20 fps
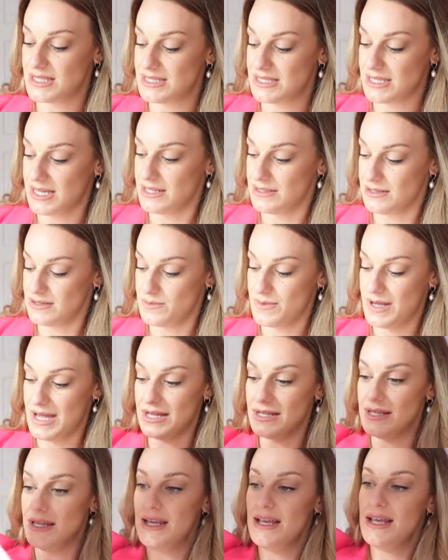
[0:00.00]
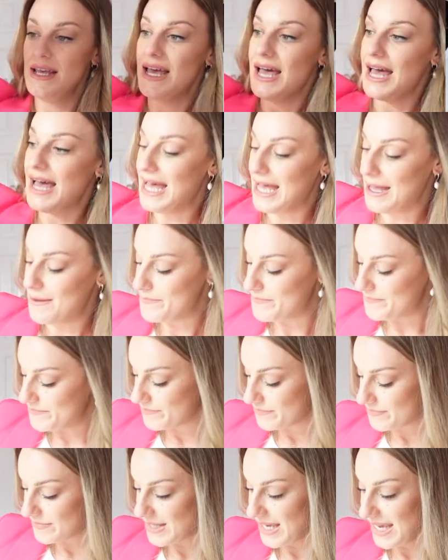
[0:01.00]
are styled as well. It
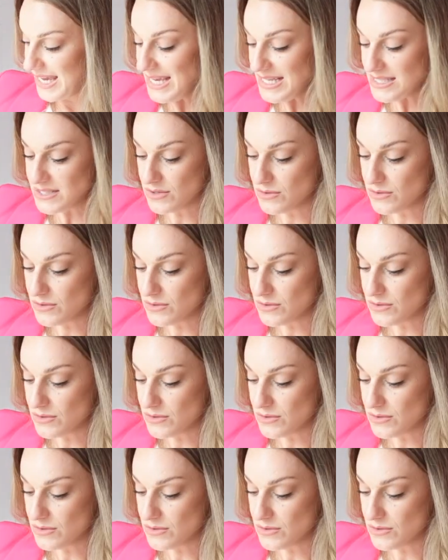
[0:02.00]
is